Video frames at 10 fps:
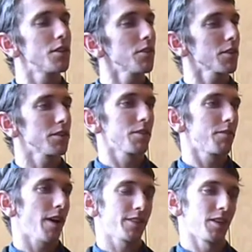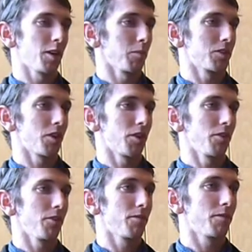Silk is a fascinating
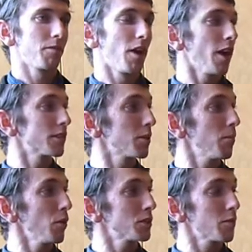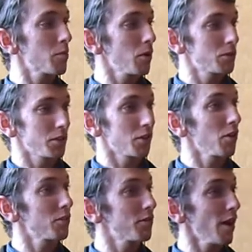material. It's composed of a
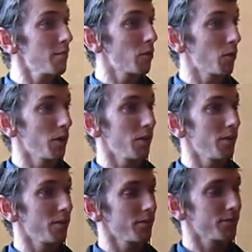protein called fibroin.